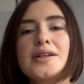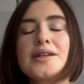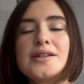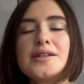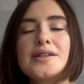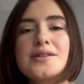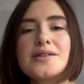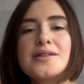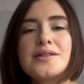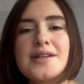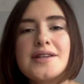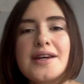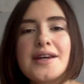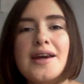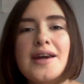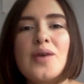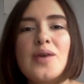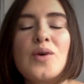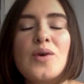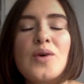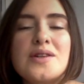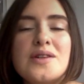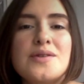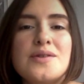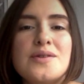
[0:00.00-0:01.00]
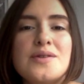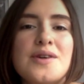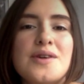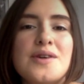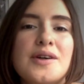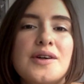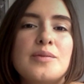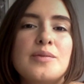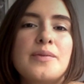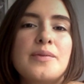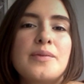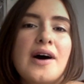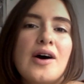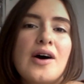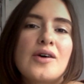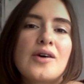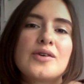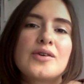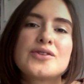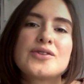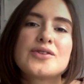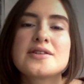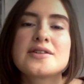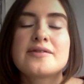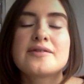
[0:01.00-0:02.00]
Today I want to talk
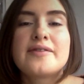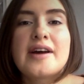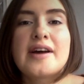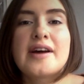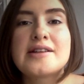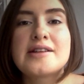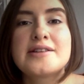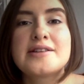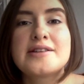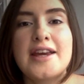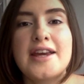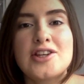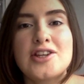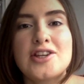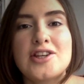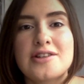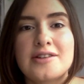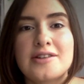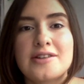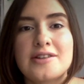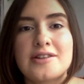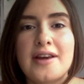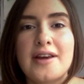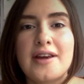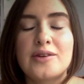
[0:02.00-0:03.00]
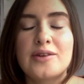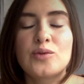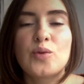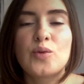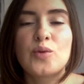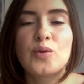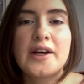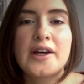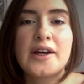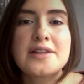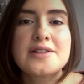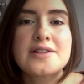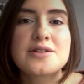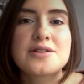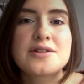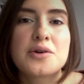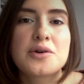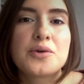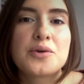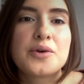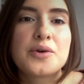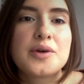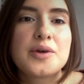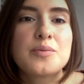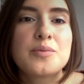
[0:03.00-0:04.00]
about validation and why it's
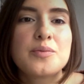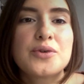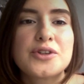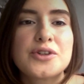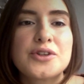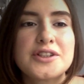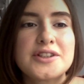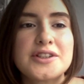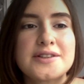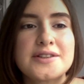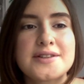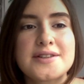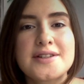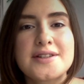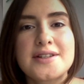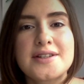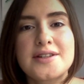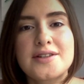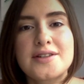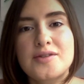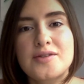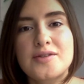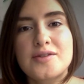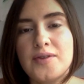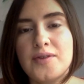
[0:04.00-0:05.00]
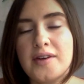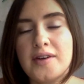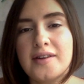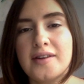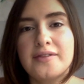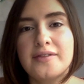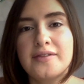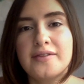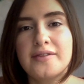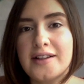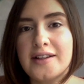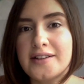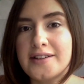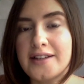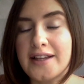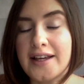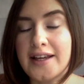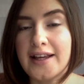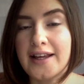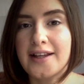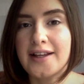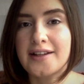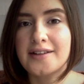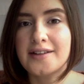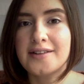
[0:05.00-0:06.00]
so important to feel
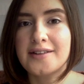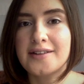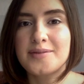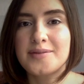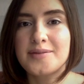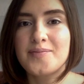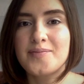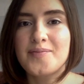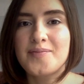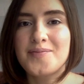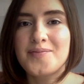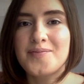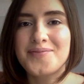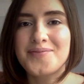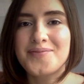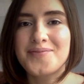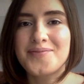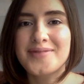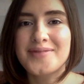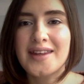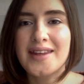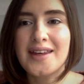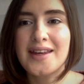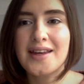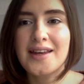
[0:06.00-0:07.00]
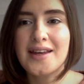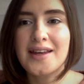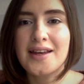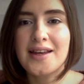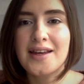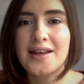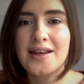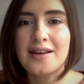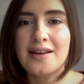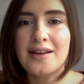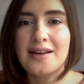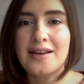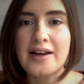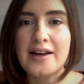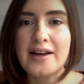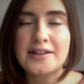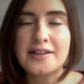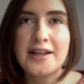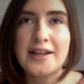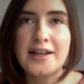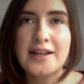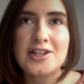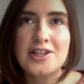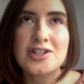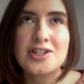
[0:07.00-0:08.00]
validated.
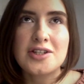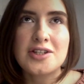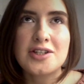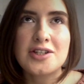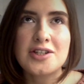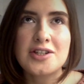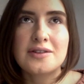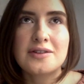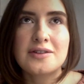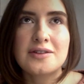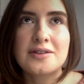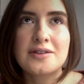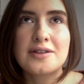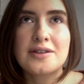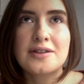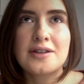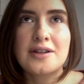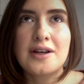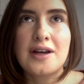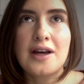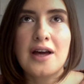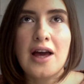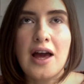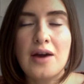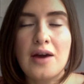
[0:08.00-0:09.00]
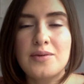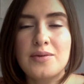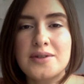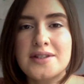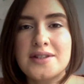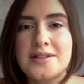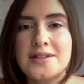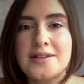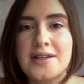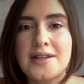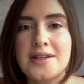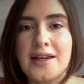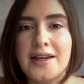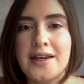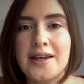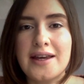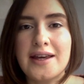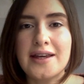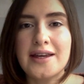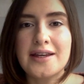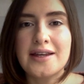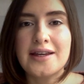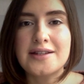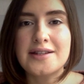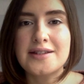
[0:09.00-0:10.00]
Validation, I would
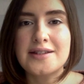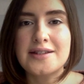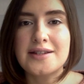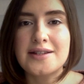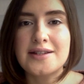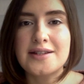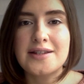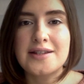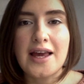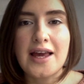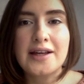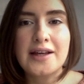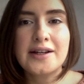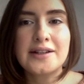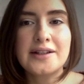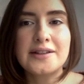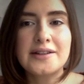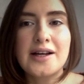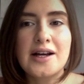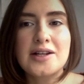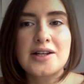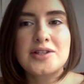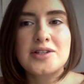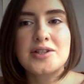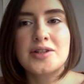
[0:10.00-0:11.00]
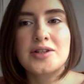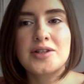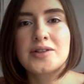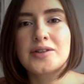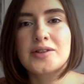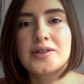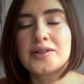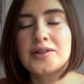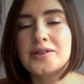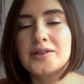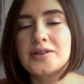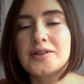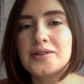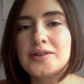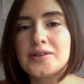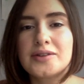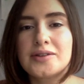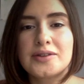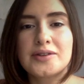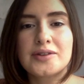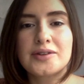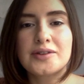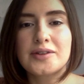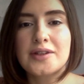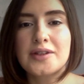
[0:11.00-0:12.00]
say, it's a
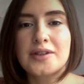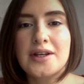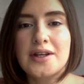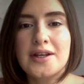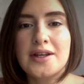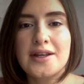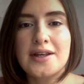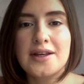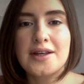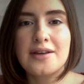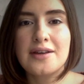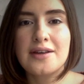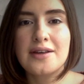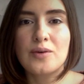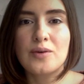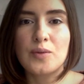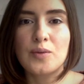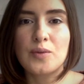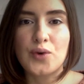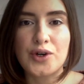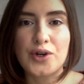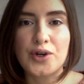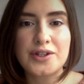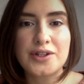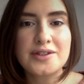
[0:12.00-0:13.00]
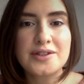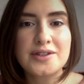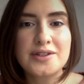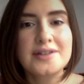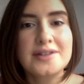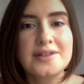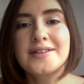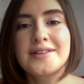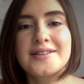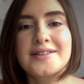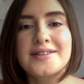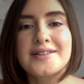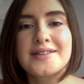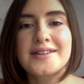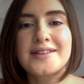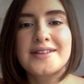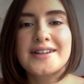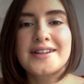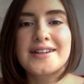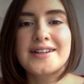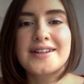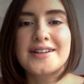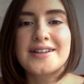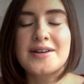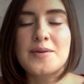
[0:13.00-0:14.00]
psychological word.
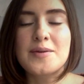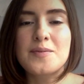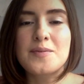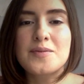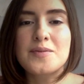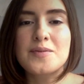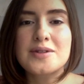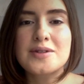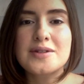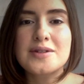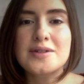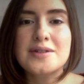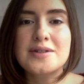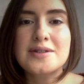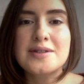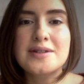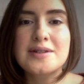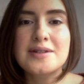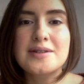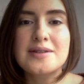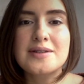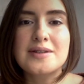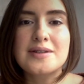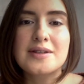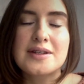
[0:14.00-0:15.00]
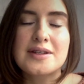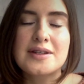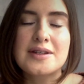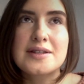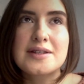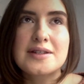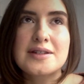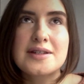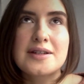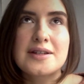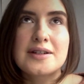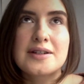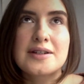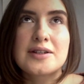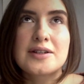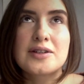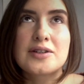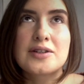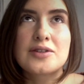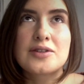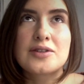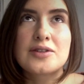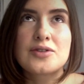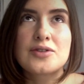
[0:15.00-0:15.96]
Um, it's a